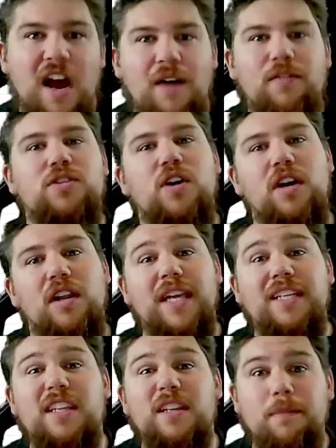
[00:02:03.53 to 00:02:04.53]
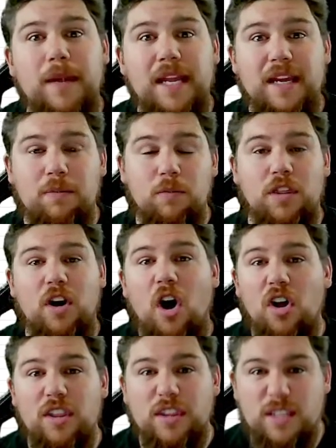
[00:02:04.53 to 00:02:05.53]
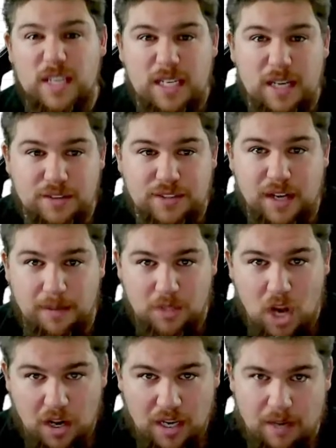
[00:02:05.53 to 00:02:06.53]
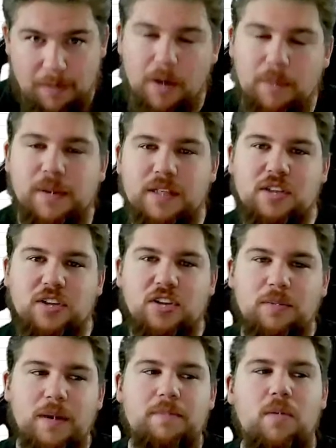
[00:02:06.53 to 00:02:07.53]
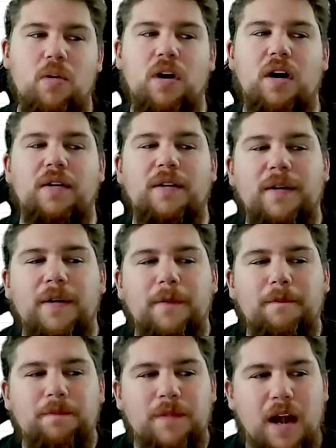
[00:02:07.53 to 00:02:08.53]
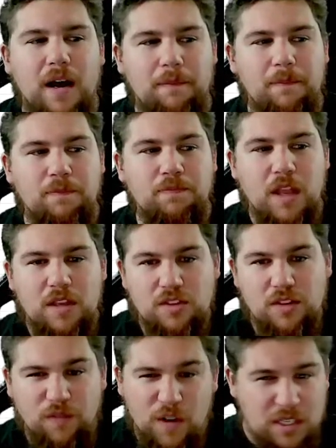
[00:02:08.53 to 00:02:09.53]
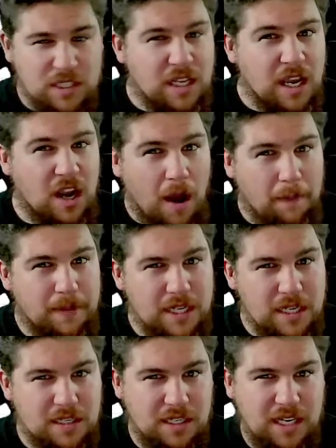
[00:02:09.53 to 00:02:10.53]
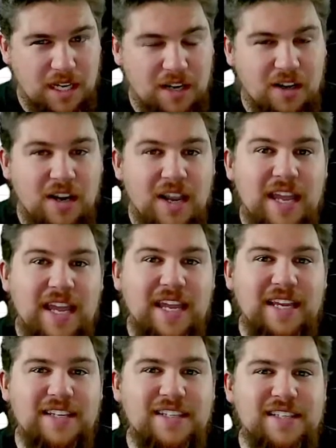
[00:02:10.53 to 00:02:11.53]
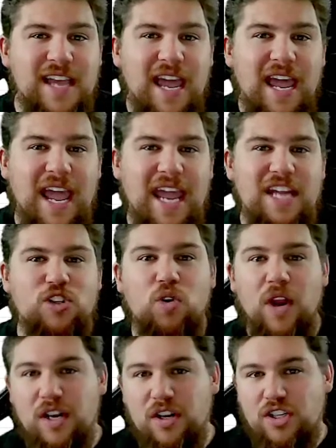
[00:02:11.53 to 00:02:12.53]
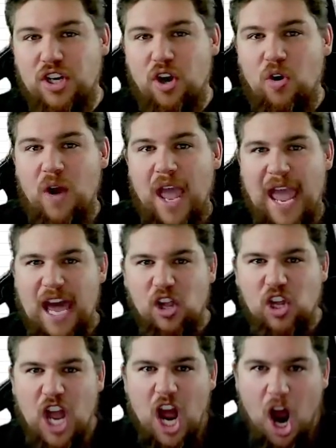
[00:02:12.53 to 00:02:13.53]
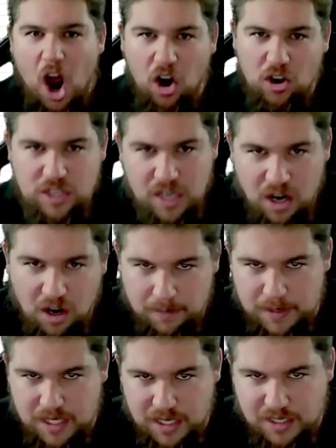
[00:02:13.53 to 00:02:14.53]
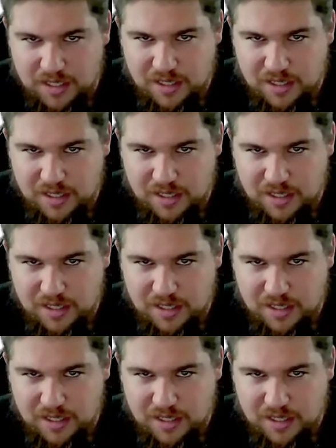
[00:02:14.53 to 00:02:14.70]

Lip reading: I've also got a link to the Medium with all of the details that I'm talking about, plus a little bit more. The first competition here is a Trader Joe Elk Art Competition.